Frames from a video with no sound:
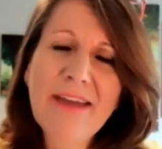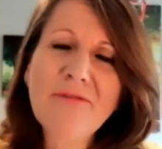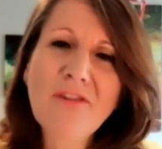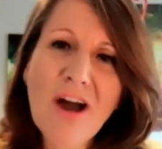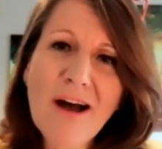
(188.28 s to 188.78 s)

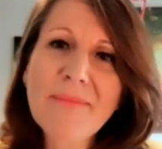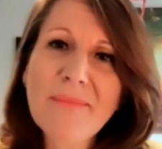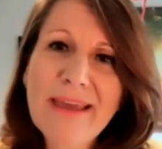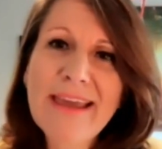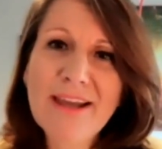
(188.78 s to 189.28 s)
if
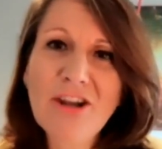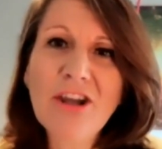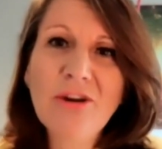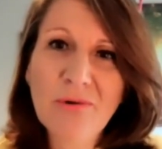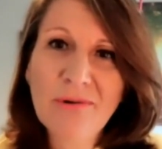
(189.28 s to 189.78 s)
not me
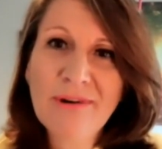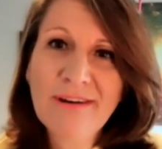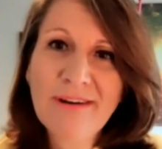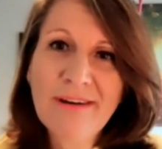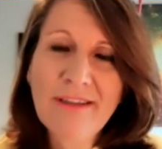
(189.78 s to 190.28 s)
and you,
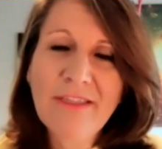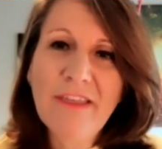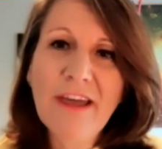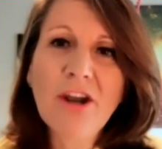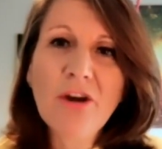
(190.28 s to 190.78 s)

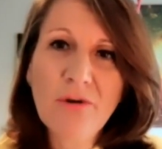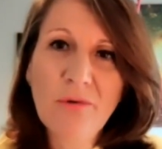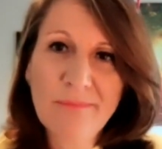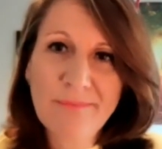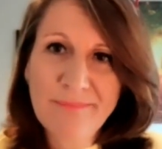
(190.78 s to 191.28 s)
then
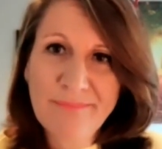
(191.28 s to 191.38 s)
who?